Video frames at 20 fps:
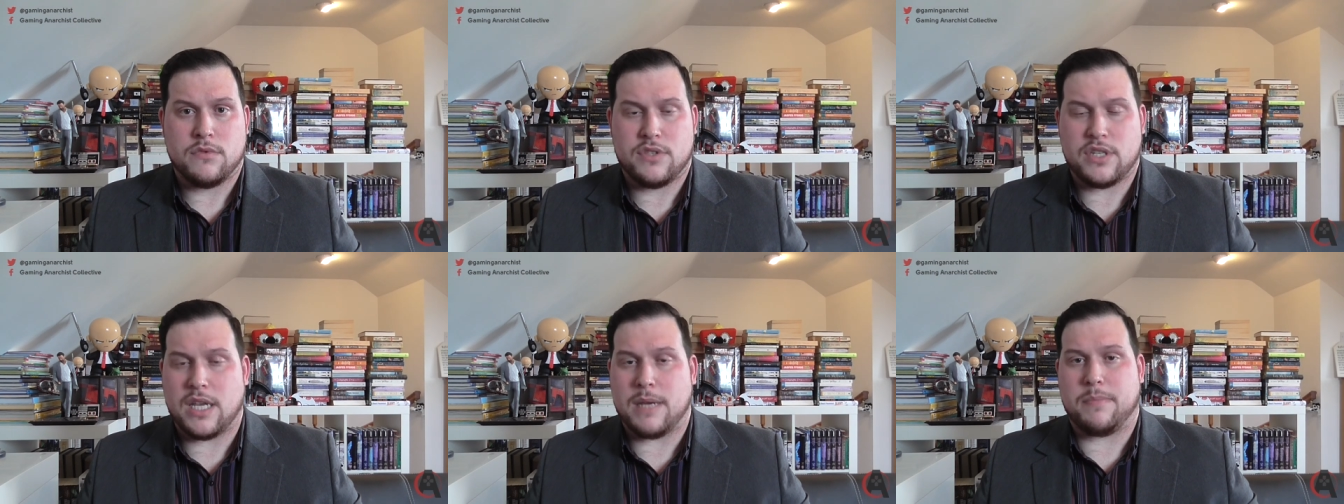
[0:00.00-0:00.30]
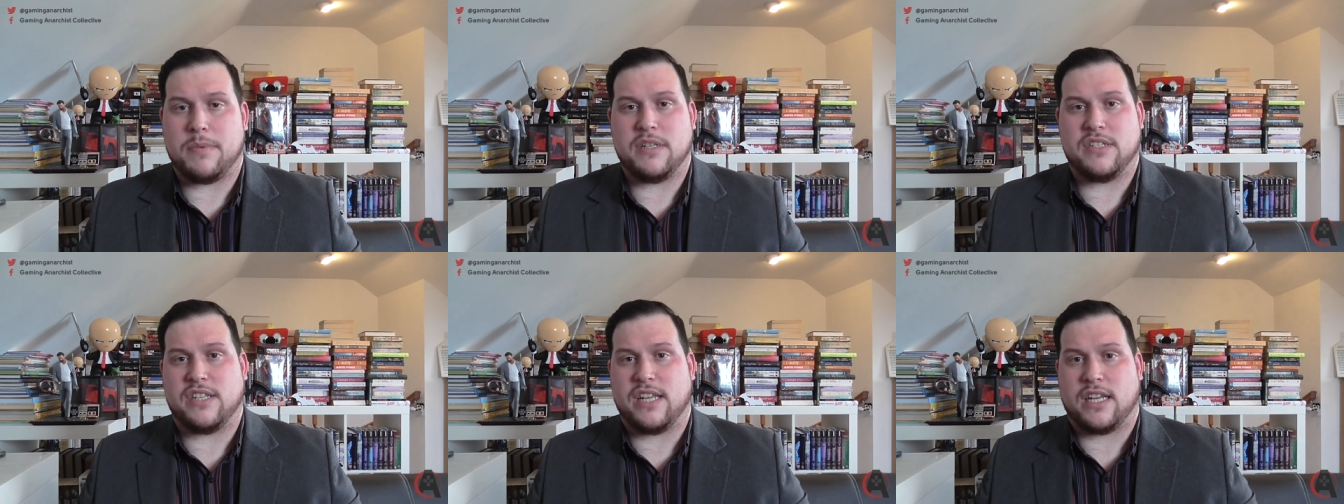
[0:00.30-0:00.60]

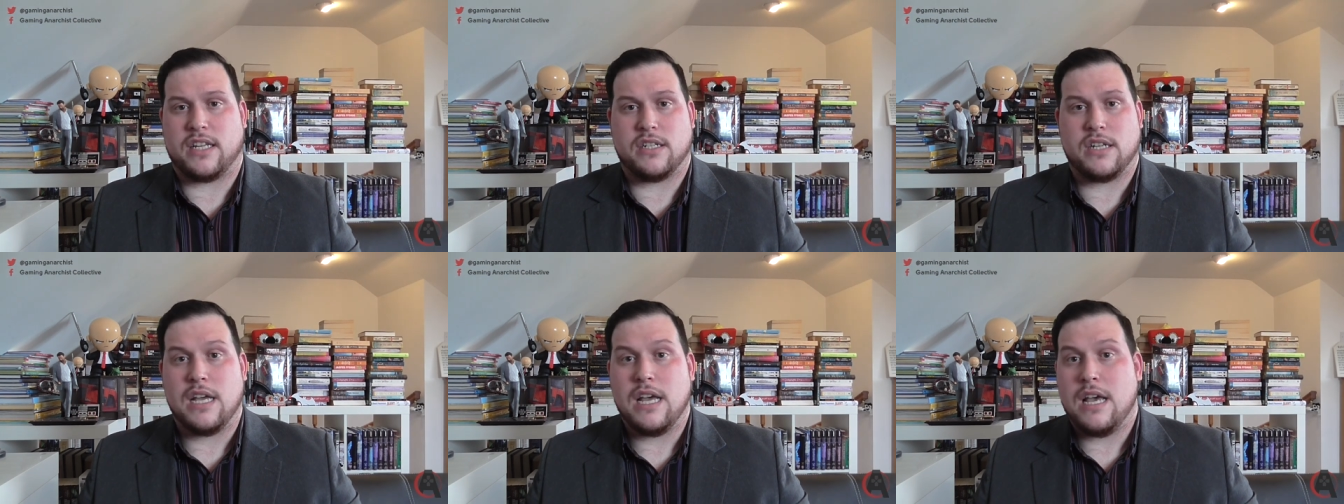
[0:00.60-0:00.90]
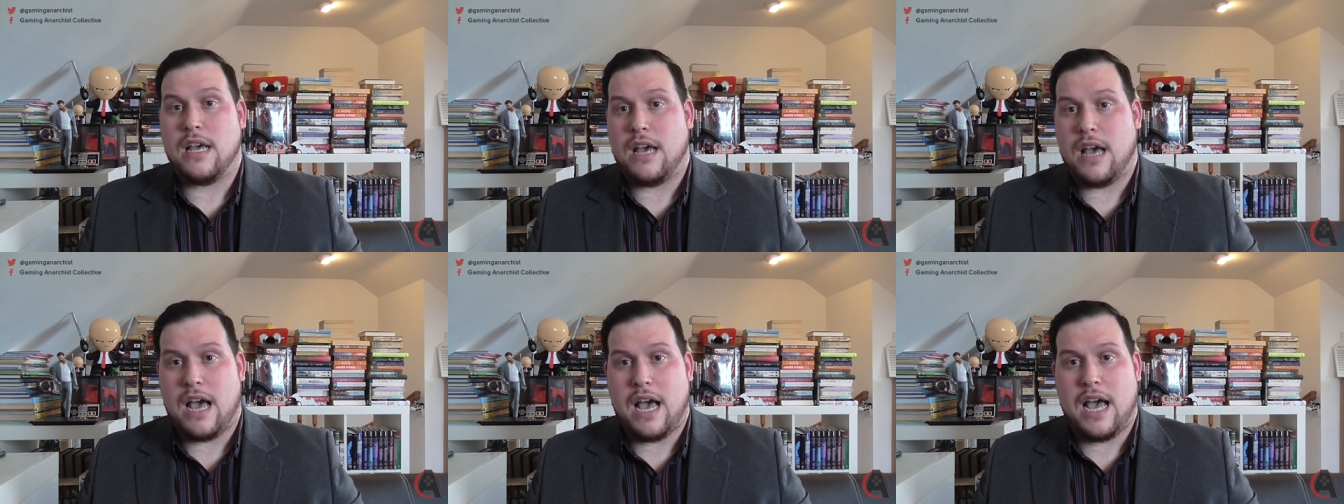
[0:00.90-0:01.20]
Deeply sickened.
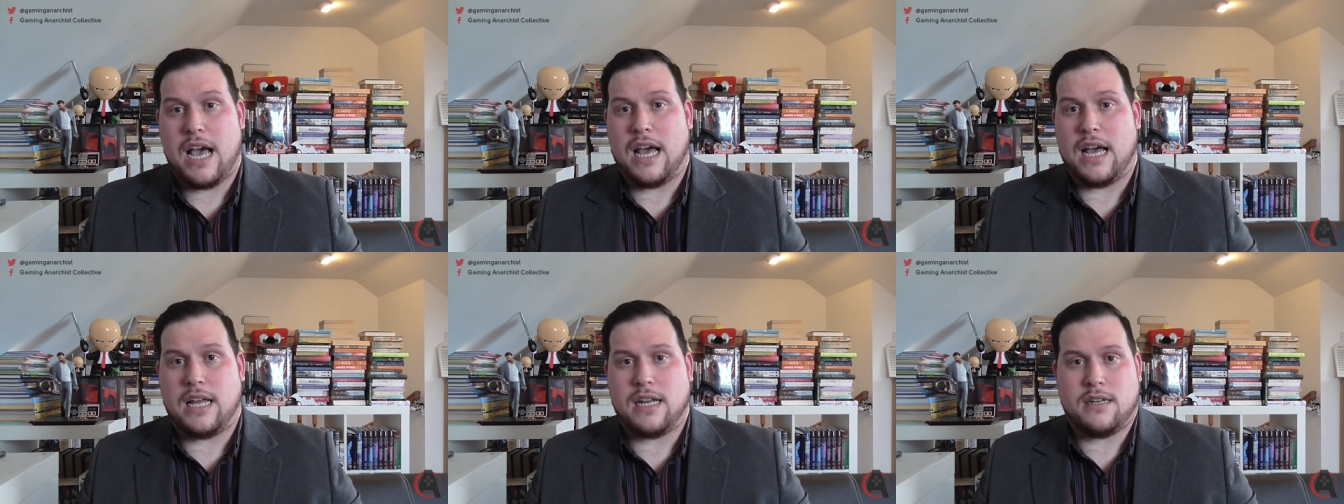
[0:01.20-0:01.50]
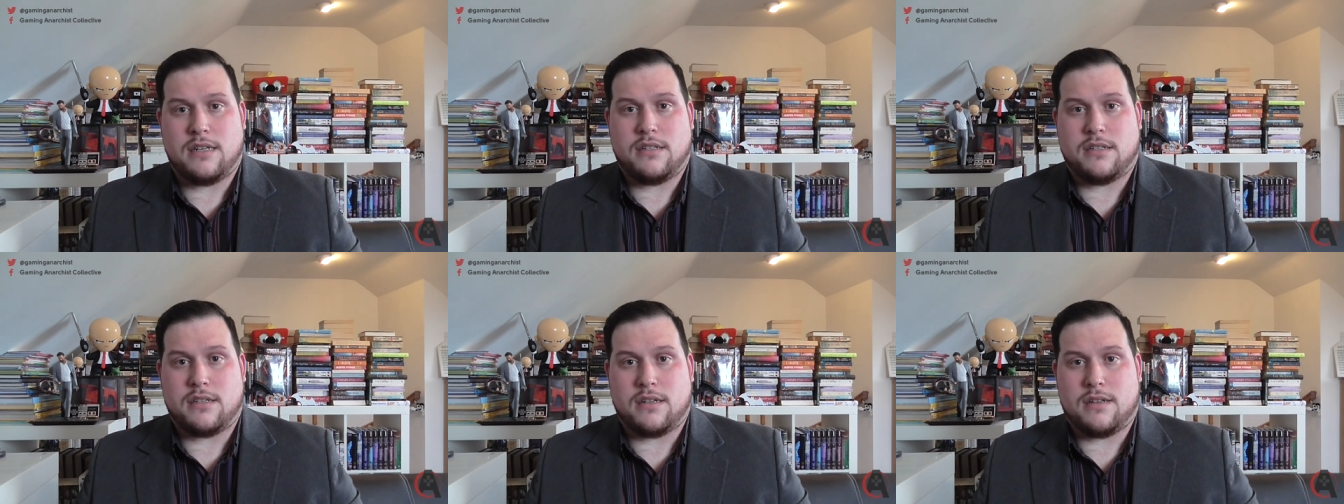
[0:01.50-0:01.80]

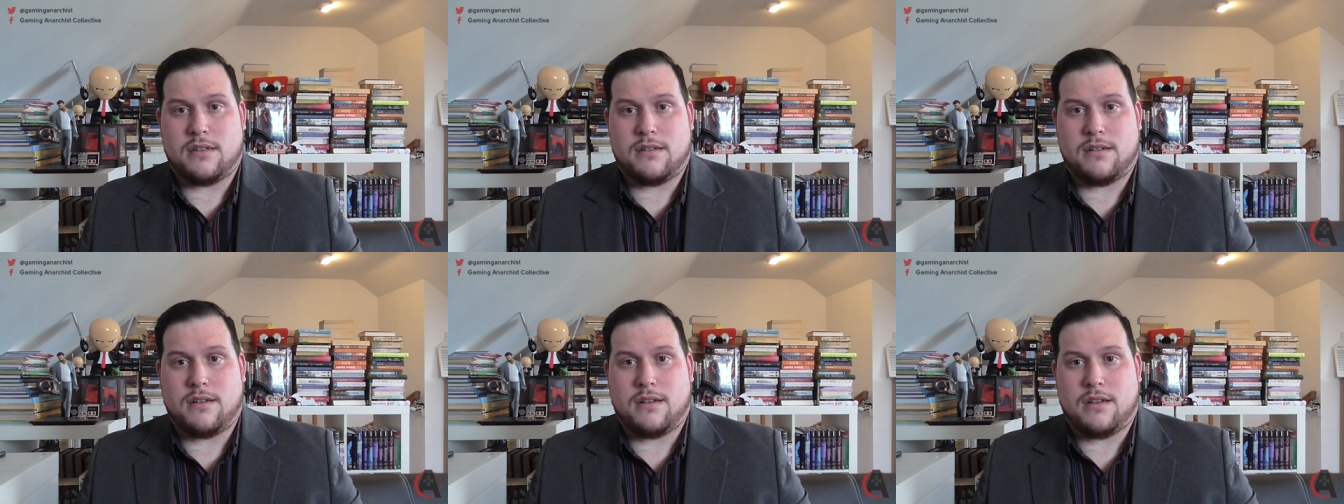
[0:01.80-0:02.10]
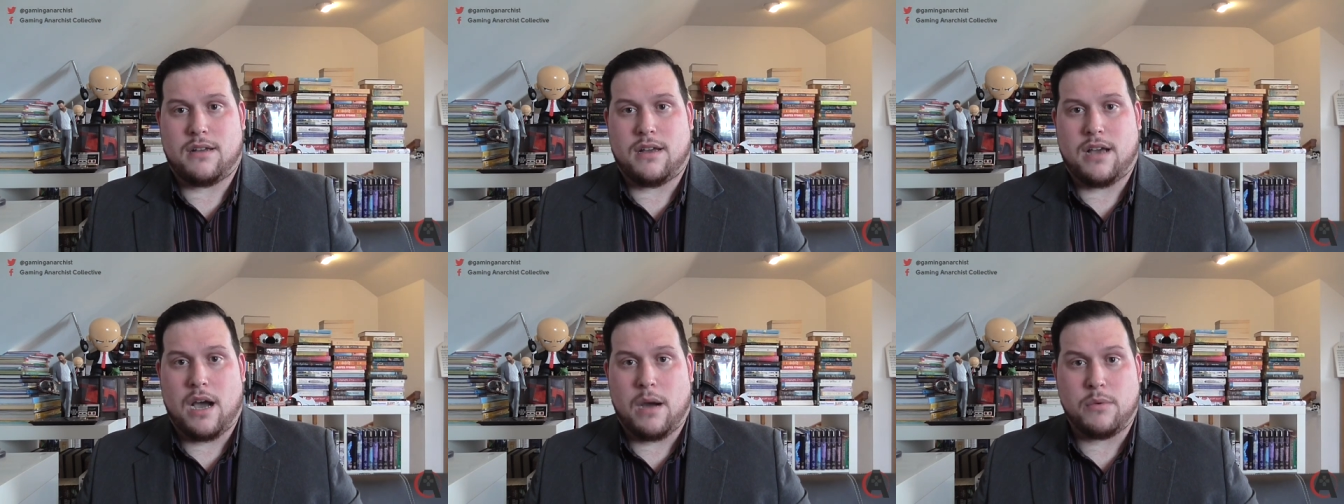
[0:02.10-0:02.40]
And
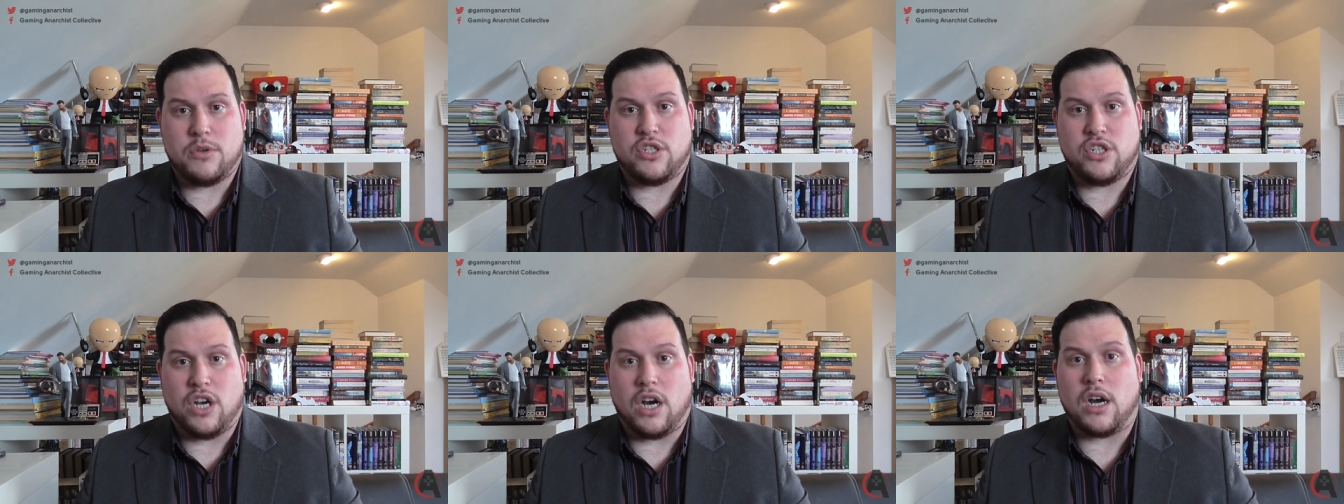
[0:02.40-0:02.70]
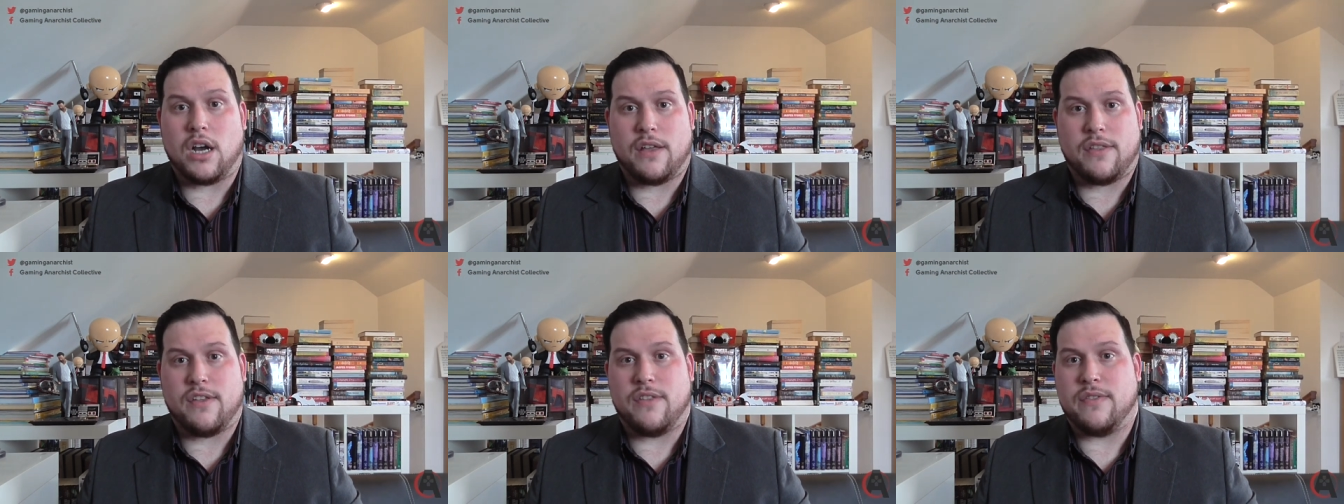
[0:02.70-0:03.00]
I was
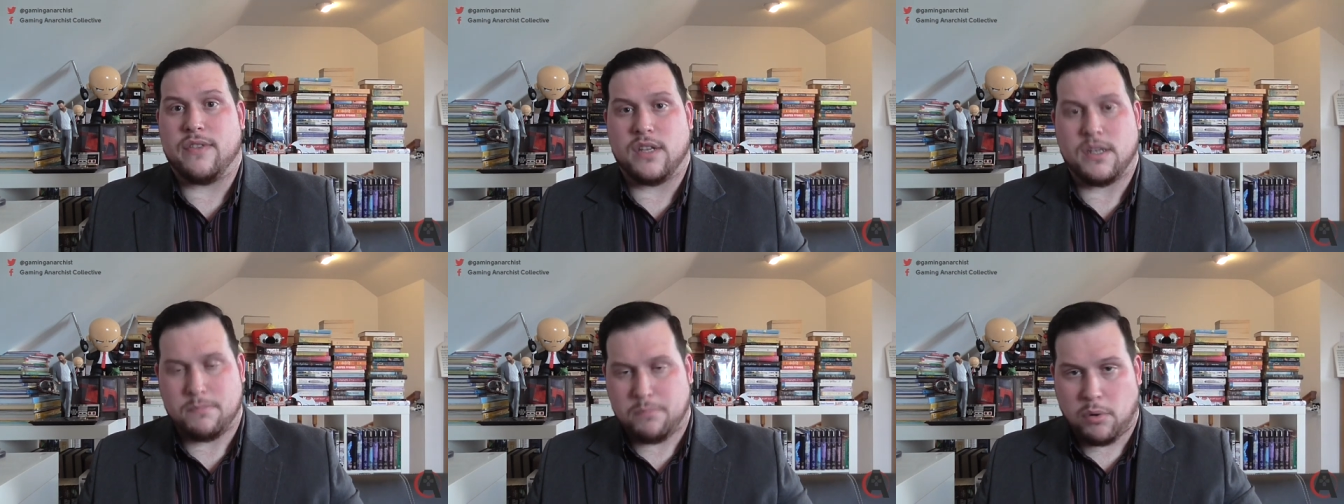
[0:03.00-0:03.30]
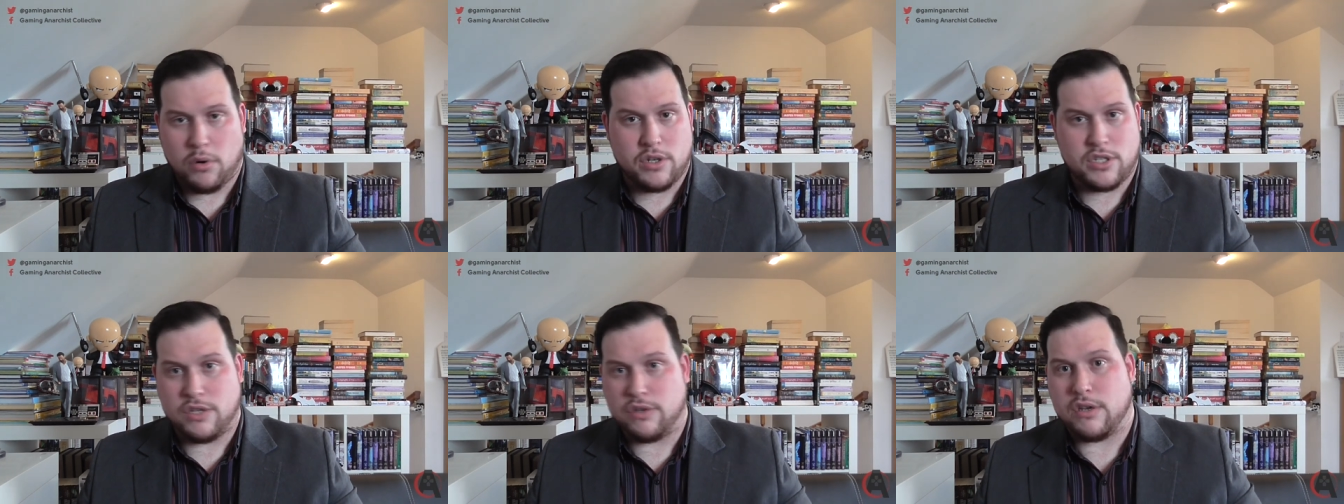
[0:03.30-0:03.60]
younger than the
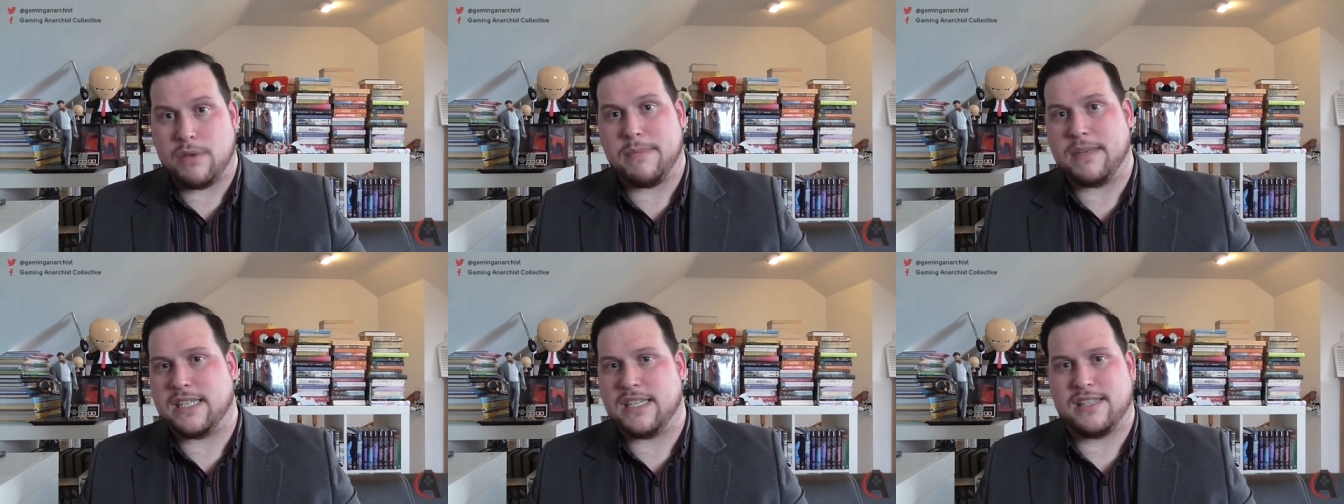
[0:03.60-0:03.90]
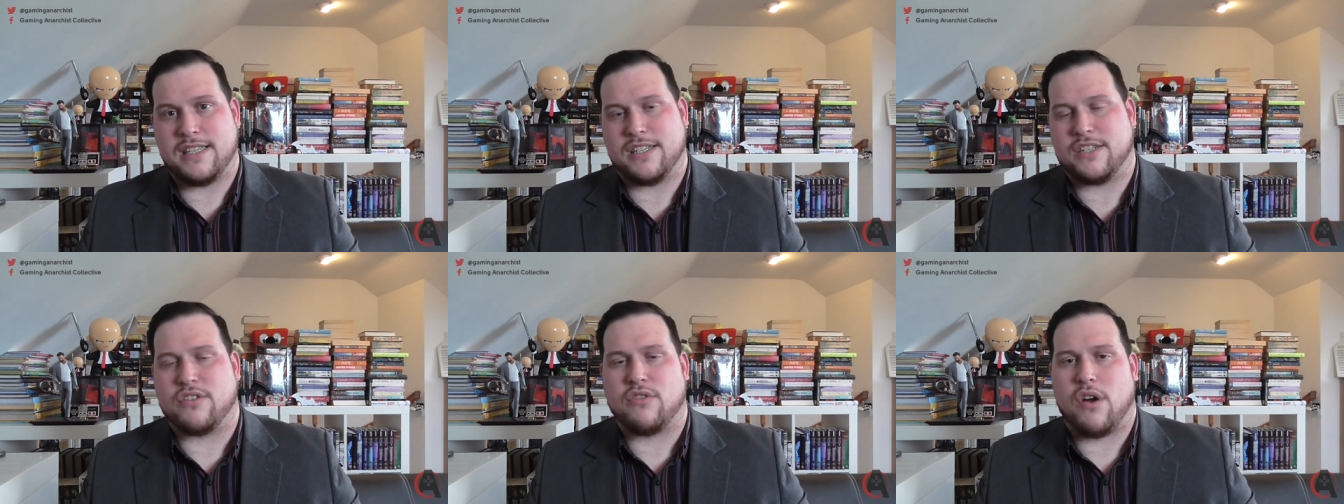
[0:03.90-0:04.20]
boys who
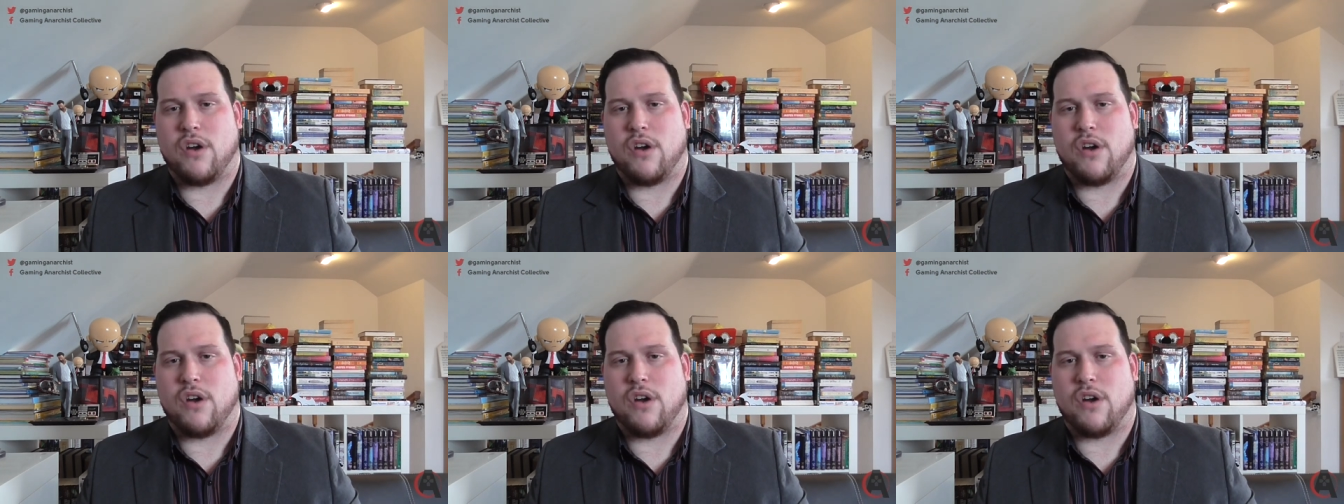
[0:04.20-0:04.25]
committed this